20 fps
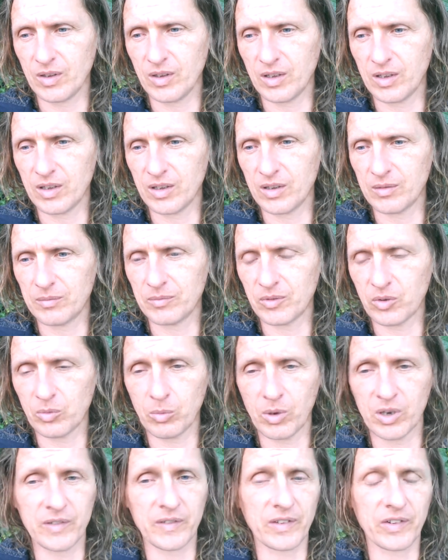Um, it's
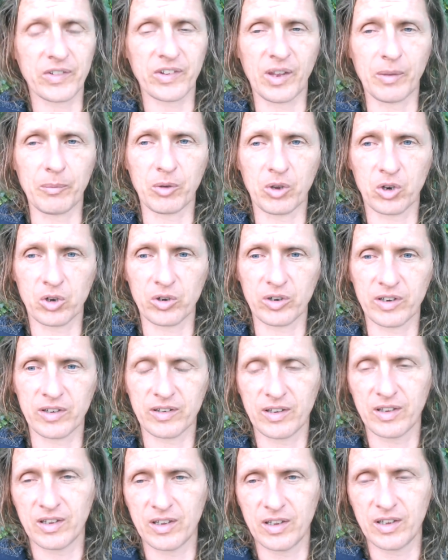one and the same
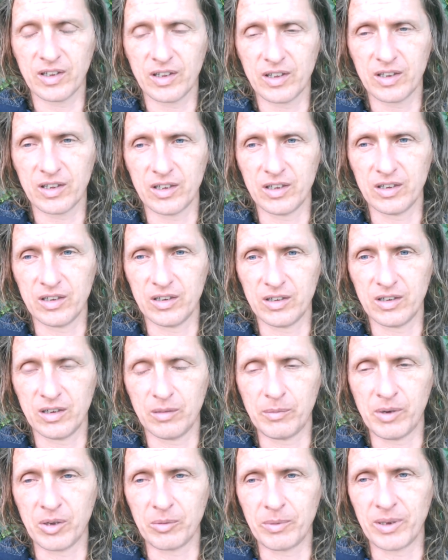current uh,
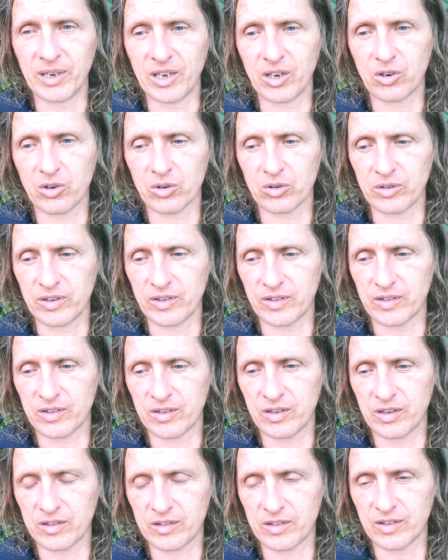among many currents,
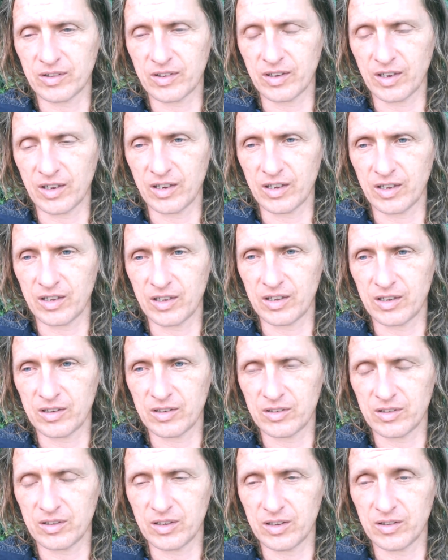not to say, uh,
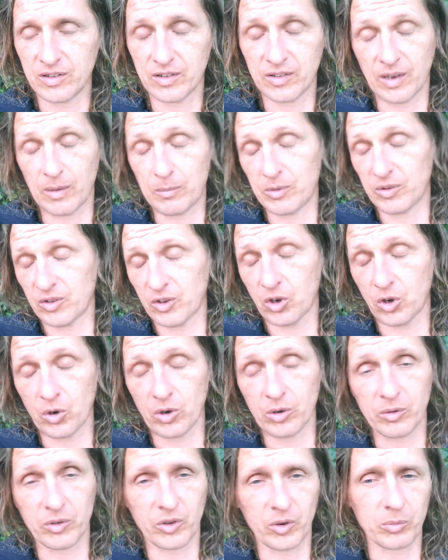and the same as the
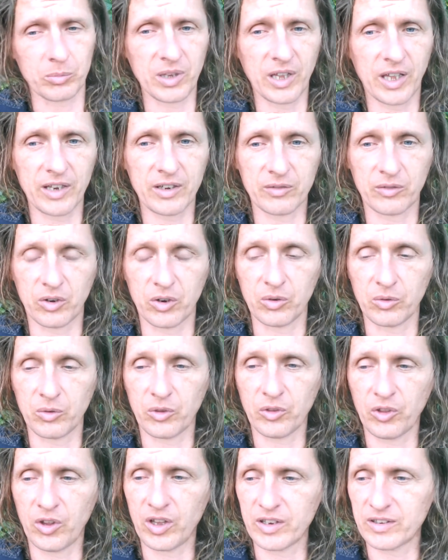current with our blood, of our own
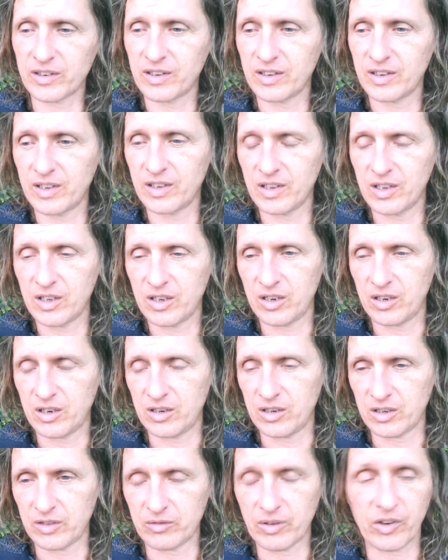thought,
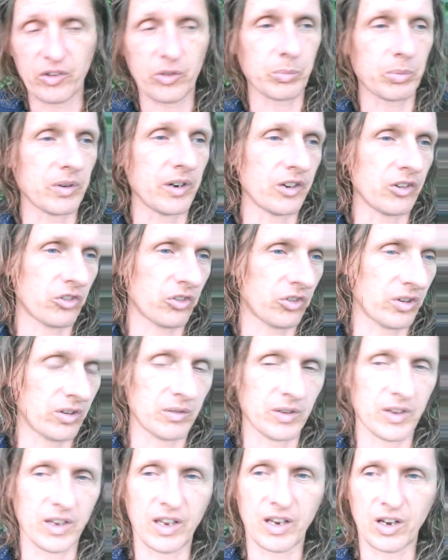our
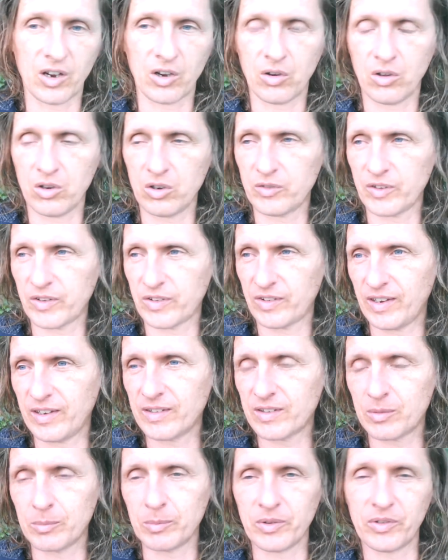respiration, the air, all of this
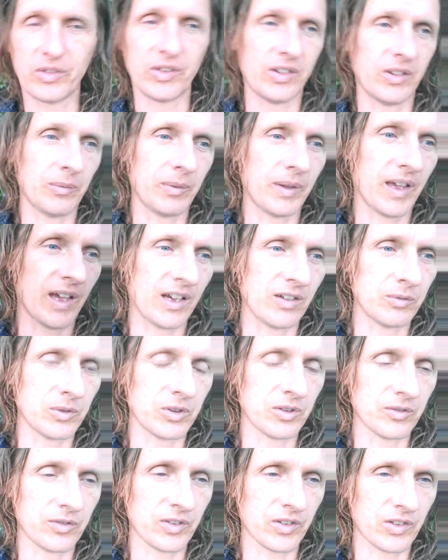intimacy that we have with
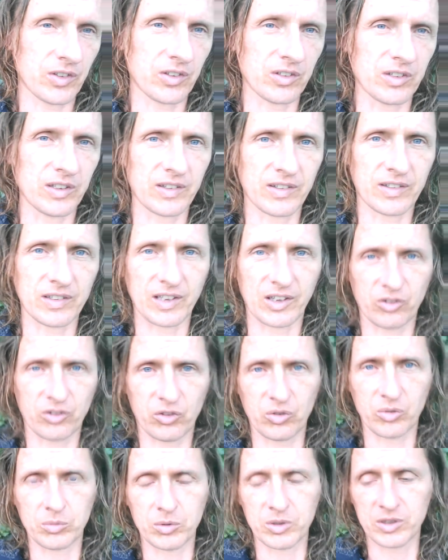the physical and
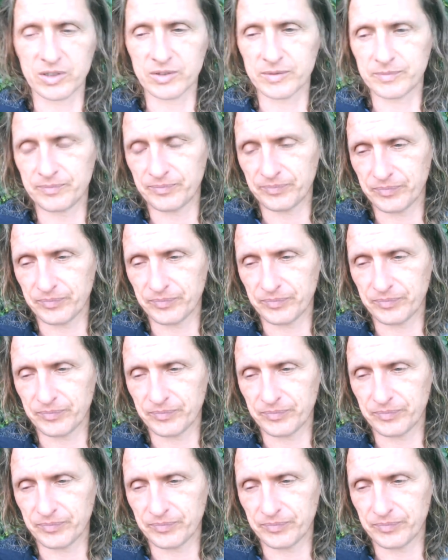celestial world.